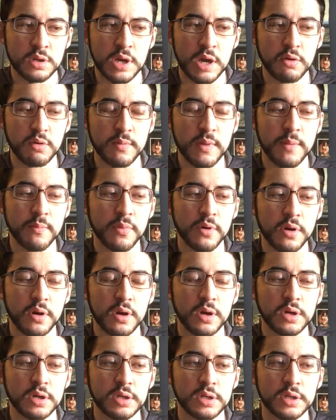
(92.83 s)
I
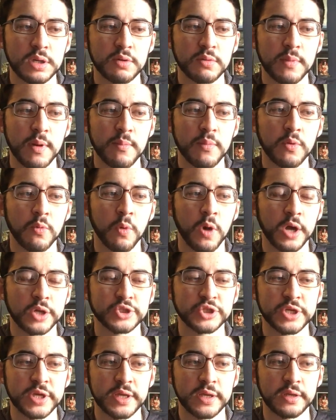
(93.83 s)
remember
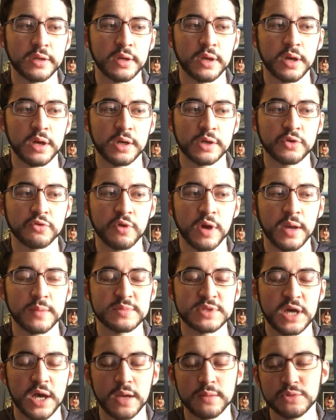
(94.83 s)
watching Crime
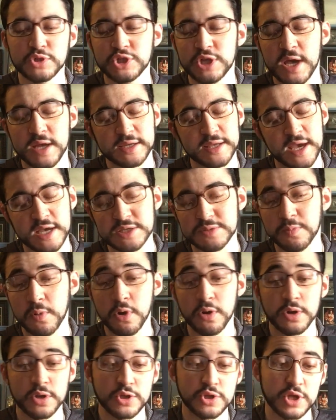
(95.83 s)
Time, Shad
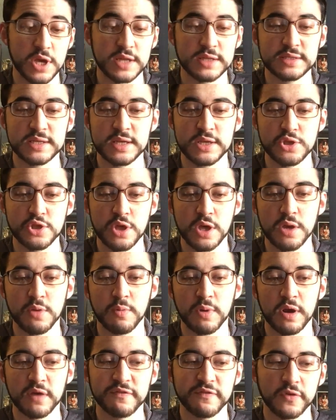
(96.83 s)
Gaspard and JTG
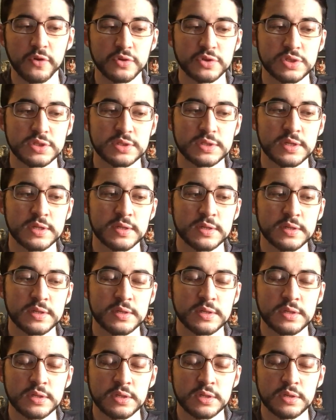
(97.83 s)
when I first
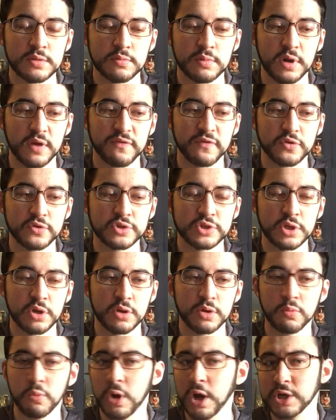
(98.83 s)

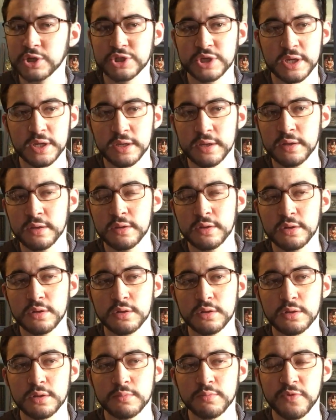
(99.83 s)
started watching
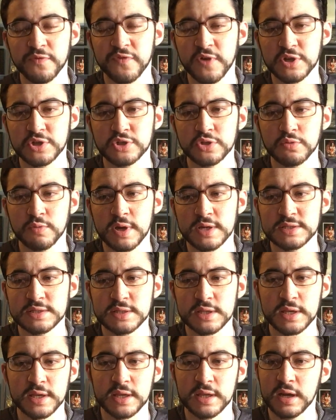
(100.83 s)
professional
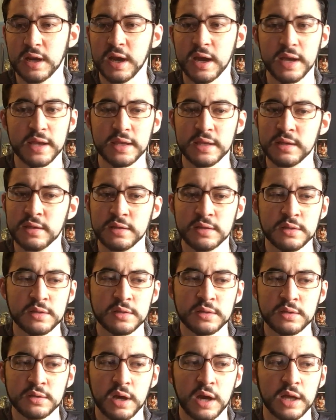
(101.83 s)
wrestling, and I
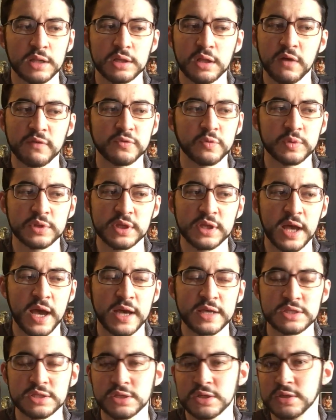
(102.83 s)
loved what the
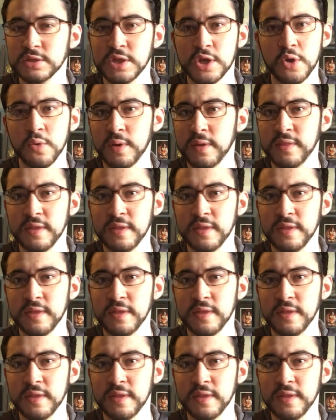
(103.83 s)
guys could do.